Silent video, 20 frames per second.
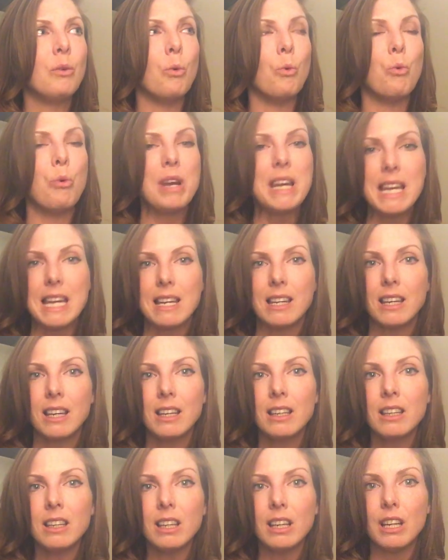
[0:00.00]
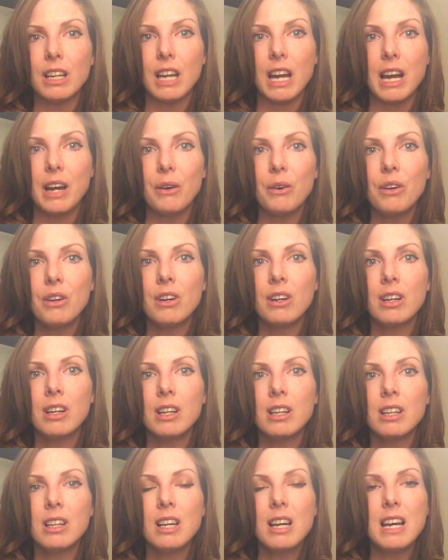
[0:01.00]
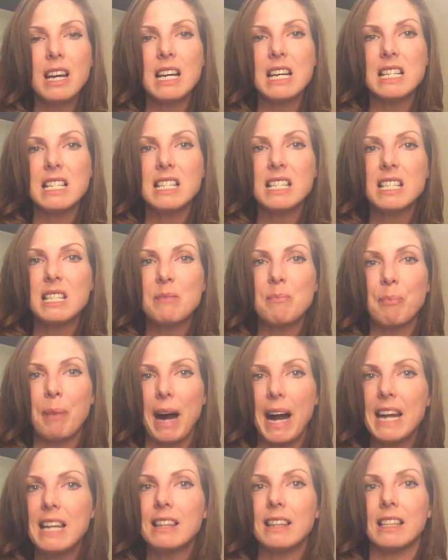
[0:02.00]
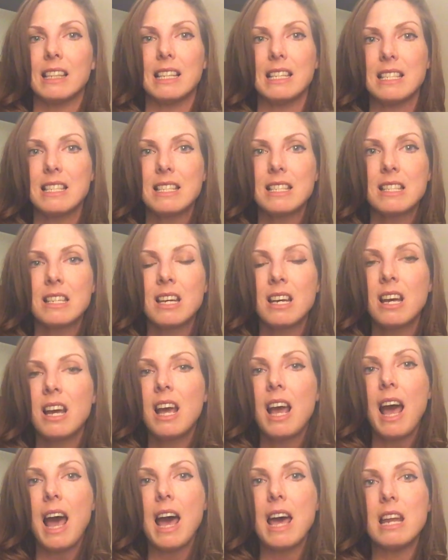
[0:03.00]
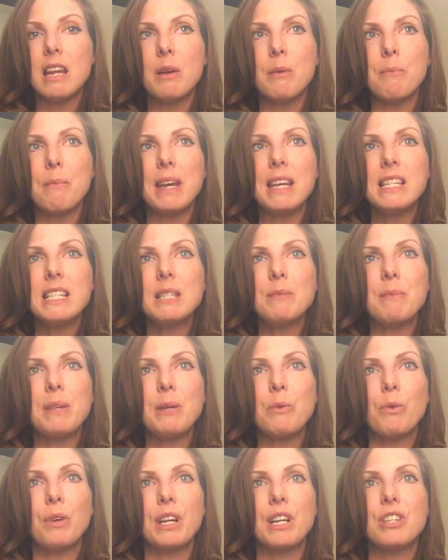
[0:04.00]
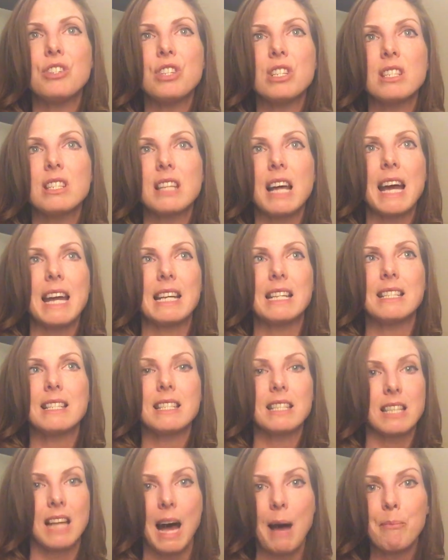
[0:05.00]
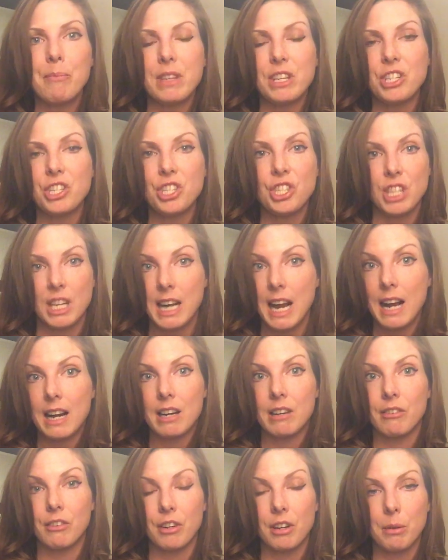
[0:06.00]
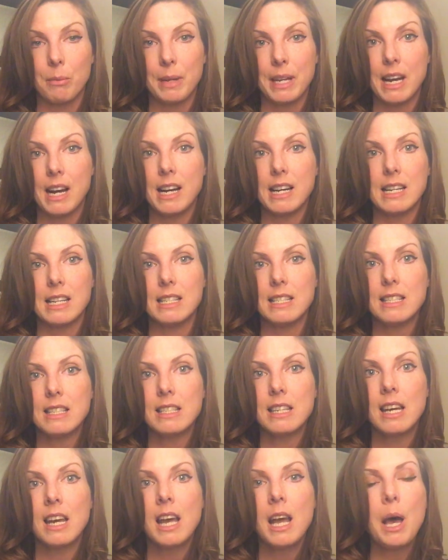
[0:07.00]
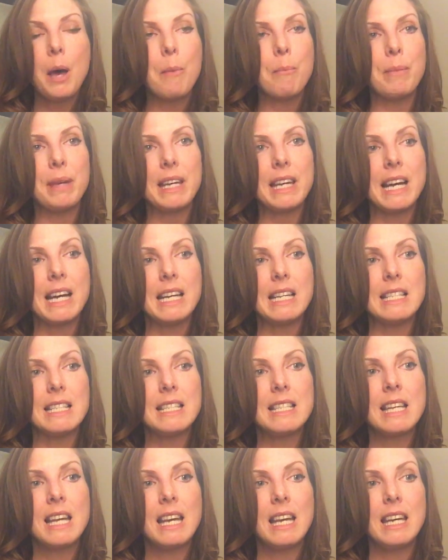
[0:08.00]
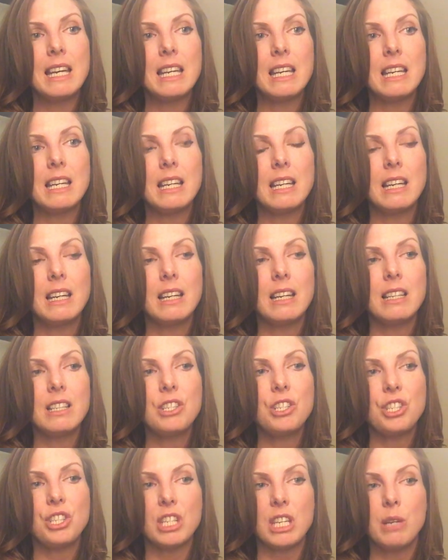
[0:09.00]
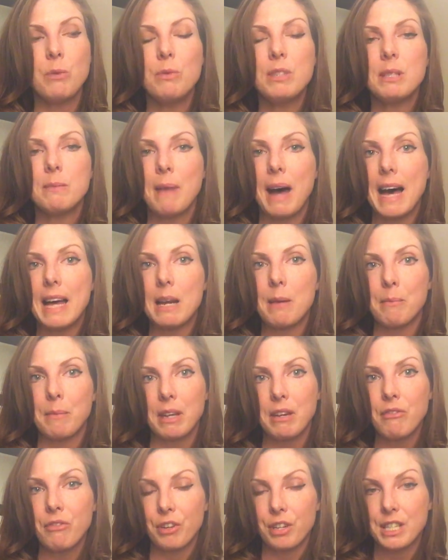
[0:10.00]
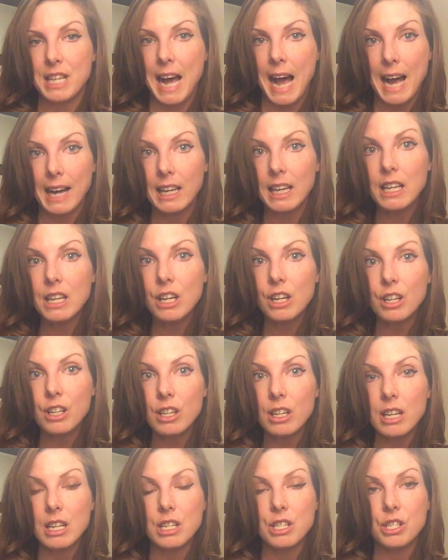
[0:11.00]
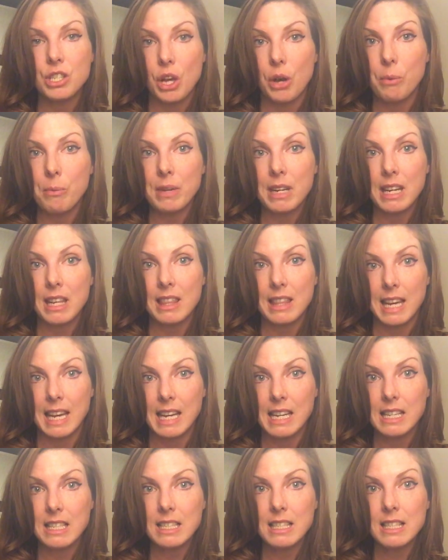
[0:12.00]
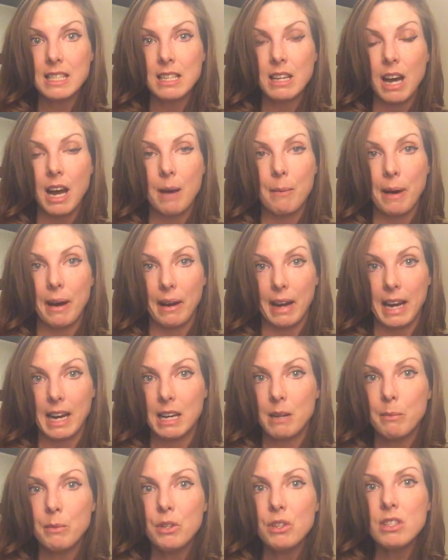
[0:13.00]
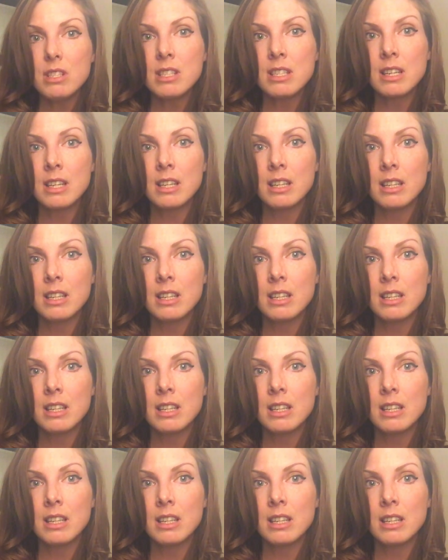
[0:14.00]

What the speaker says: weak, you know, and spineless. And it makes me want to just like slap the shit out of her, to be honest, because she was mad at me for tagging her in so many things about animals.